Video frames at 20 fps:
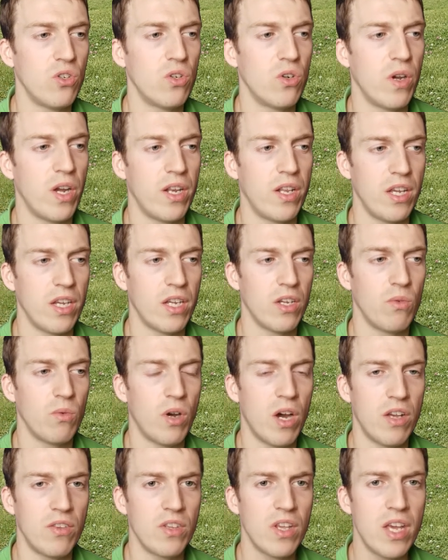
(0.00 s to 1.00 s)
euro, I think it
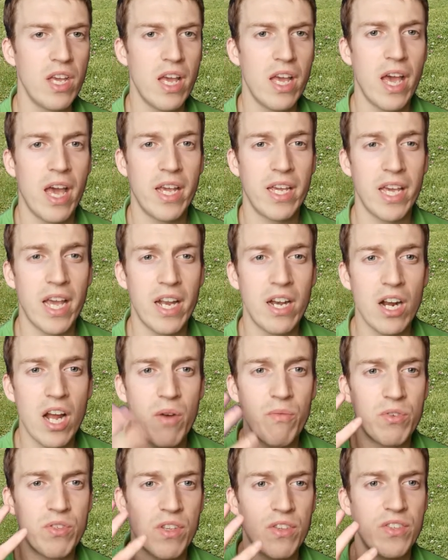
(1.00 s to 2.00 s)
was. Again, it
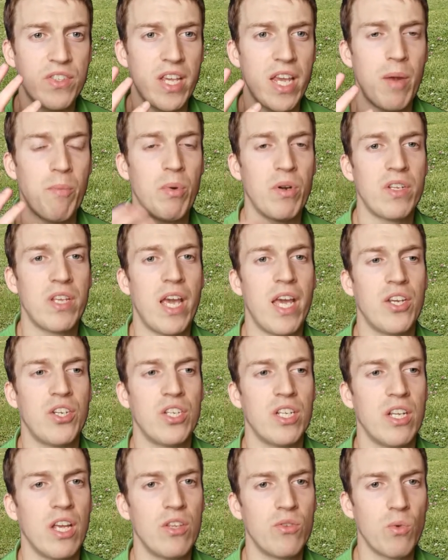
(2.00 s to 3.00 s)
offers the same
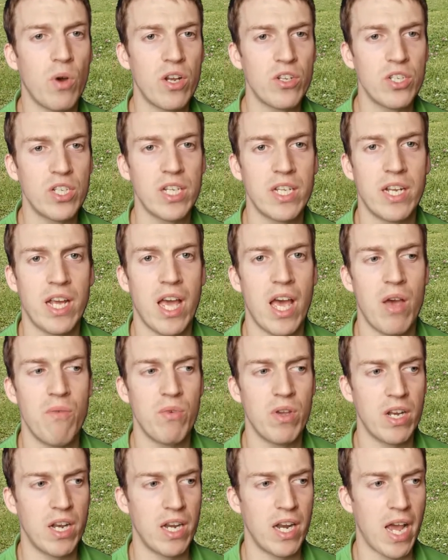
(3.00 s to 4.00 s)
protection as what you can
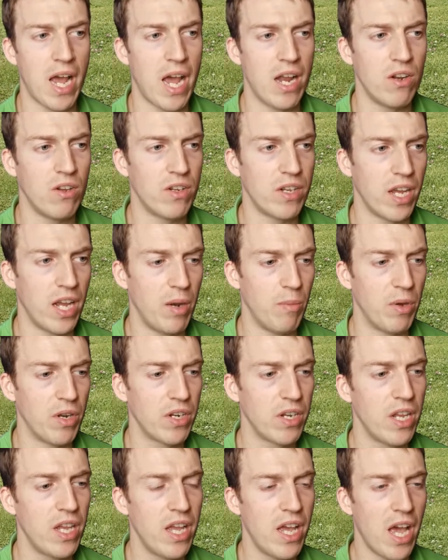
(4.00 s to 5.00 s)
have in an adult
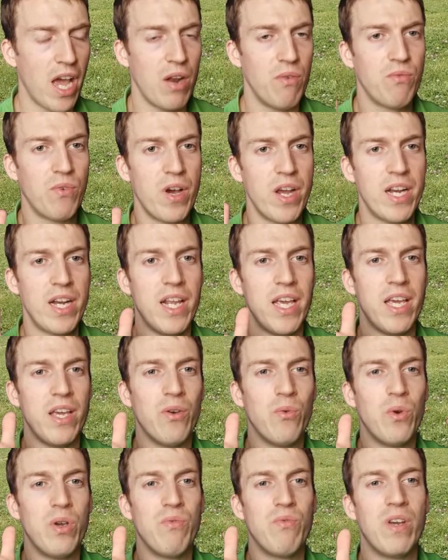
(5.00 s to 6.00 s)
helmet. And
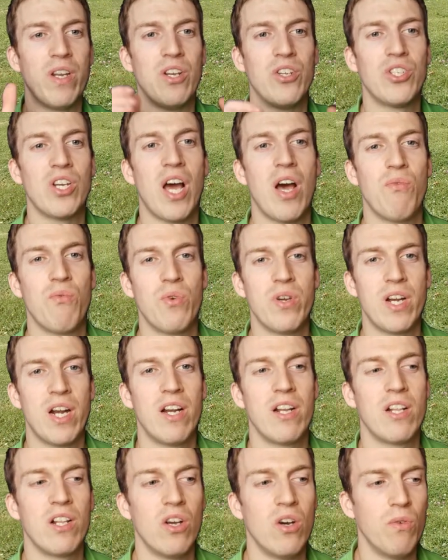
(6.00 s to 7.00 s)
finally, we finish off with
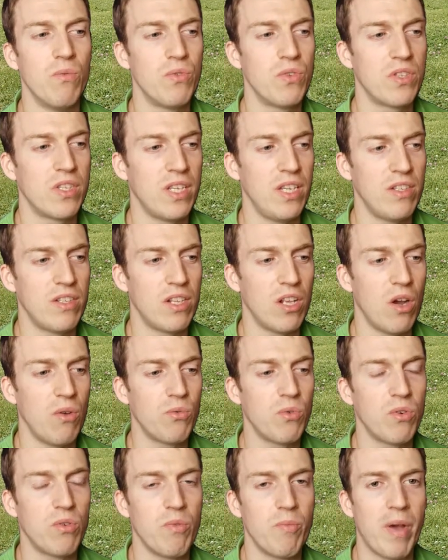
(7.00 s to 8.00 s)
our gloves. These
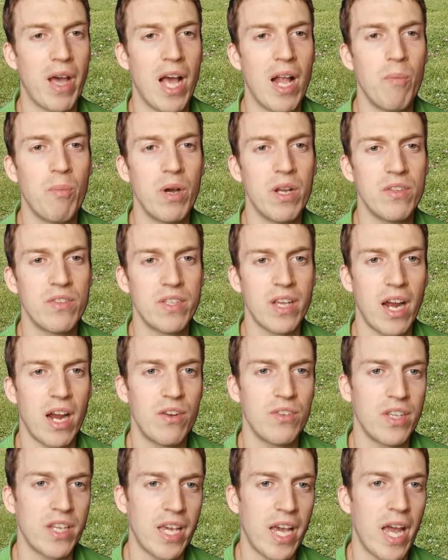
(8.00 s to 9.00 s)
gloves were from
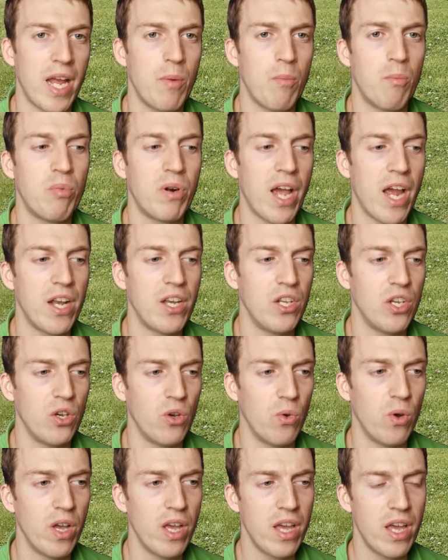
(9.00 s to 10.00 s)
Alpinestars, again, brand
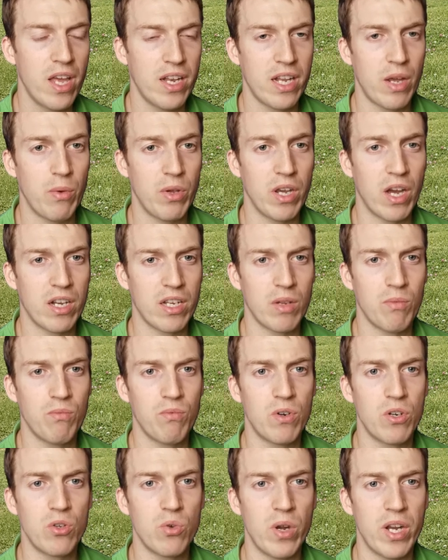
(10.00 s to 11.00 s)
new, that we got
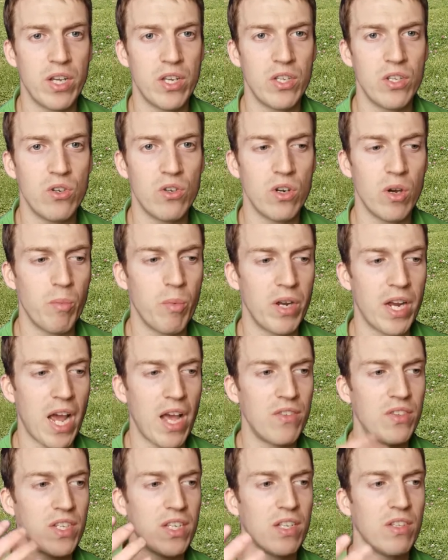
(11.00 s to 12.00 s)
them for 20 euro. But
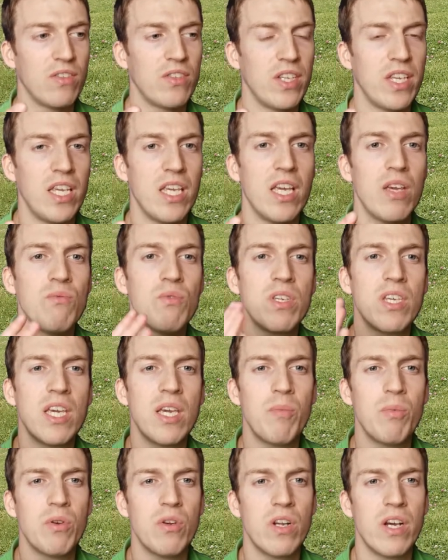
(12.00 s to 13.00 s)
as you can see, if you
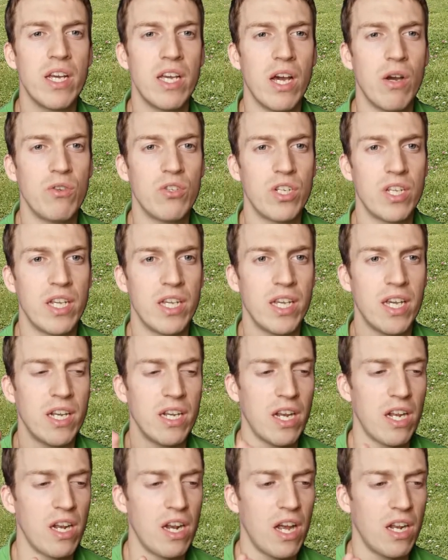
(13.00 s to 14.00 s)
keep your eye out, you can
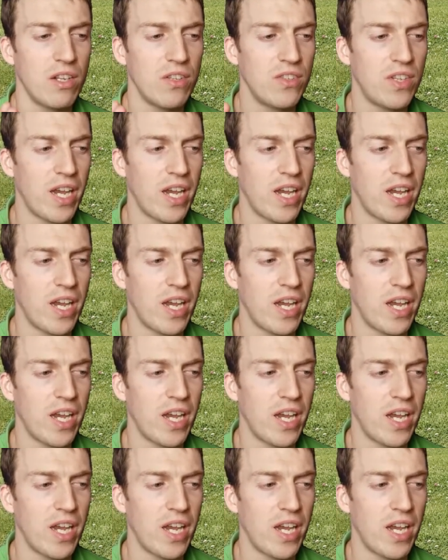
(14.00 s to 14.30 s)
get, get a lot of